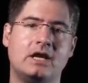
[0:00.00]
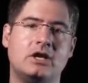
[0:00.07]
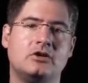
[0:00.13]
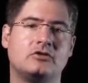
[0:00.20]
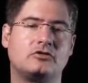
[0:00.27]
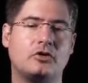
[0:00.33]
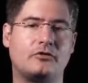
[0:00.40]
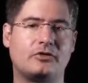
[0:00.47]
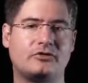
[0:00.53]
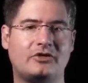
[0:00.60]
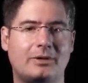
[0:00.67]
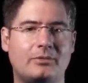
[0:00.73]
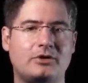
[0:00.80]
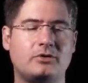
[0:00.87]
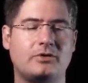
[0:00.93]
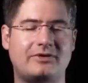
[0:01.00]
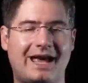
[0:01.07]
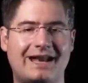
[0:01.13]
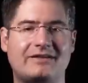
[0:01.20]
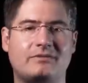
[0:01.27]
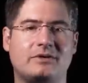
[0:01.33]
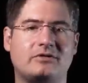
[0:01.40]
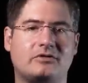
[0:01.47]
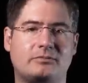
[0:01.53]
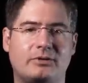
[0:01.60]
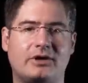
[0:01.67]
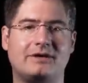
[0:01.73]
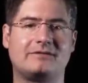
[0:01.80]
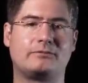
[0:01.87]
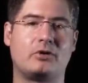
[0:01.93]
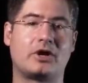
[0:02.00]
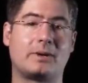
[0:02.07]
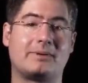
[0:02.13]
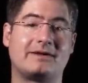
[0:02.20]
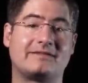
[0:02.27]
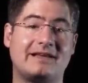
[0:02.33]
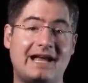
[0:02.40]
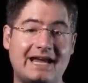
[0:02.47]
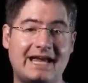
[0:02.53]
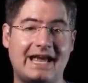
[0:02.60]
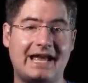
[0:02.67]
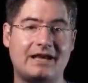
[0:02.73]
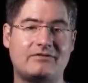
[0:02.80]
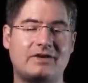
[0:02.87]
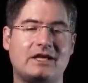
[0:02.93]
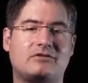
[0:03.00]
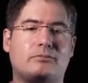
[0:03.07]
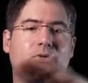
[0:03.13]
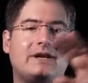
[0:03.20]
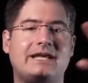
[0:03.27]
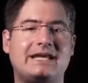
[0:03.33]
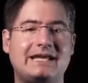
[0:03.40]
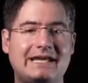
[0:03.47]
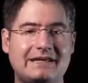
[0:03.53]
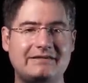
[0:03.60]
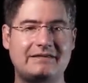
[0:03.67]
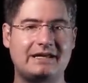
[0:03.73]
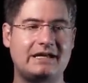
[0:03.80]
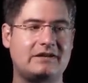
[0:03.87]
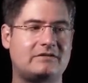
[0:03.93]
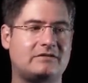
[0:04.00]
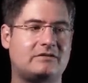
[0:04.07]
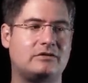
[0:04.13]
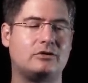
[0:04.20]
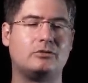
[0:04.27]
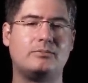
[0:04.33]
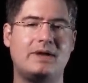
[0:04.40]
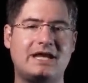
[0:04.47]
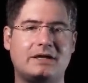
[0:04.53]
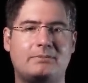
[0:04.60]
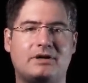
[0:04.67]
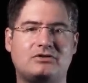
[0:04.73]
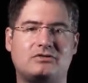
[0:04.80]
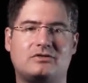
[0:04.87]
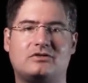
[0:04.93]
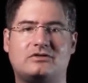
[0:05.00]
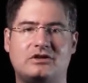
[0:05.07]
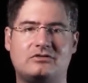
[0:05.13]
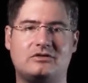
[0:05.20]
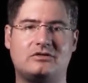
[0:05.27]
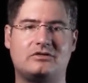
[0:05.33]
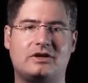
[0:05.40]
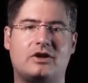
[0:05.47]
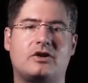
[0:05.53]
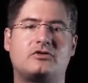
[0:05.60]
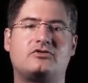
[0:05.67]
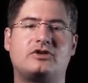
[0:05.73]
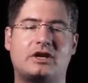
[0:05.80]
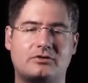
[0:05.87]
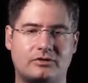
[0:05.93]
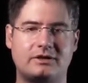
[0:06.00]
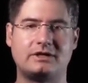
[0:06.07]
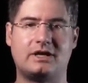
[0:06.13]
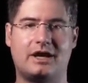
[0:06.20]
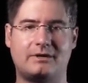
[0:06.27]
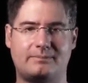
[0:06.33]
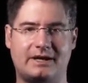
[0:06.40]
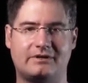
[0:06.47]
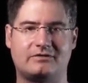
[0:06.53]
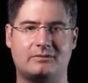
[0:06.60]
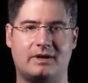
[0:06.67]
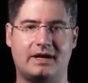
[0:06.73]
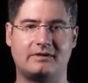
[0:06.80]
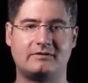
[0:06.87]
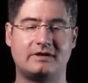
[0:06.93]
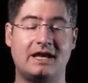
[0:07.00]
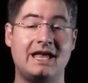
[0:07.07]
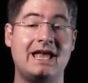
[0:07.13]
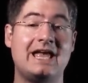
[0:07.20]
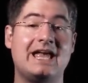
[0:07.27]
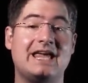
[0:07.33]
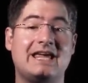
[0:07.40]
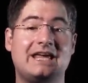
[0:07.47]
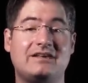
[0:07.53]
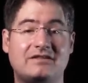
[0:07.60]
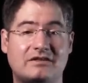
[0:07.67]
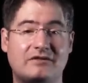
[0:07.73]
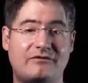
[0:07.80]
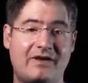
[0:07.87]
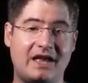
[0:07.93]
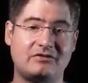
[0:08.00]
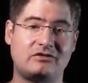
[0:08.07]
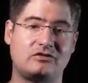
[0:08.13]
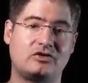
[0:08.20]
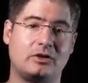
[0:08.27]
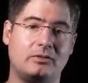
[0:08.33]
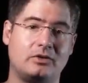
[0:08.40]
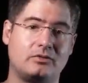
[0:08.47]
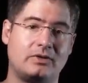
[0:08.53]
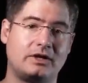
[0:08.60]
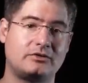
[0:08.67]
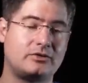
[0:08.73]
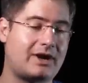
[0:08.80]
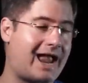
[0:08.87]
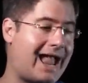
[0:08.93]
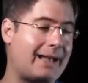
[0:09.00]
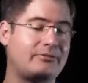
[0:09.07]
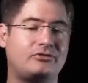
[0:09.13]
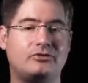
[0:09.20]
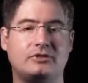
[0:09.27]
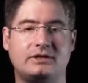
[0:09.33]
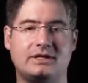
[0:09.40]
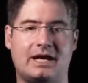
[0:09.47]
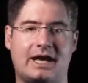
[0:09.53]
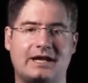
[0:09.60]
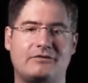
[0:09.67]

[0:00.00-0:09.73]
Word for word: So for someone who's had as much experience programming as I have, it's pretty easy to make a bunch of decisions that are generally non-pessimized. Is it the fastest terminal renderer? Absolutely not.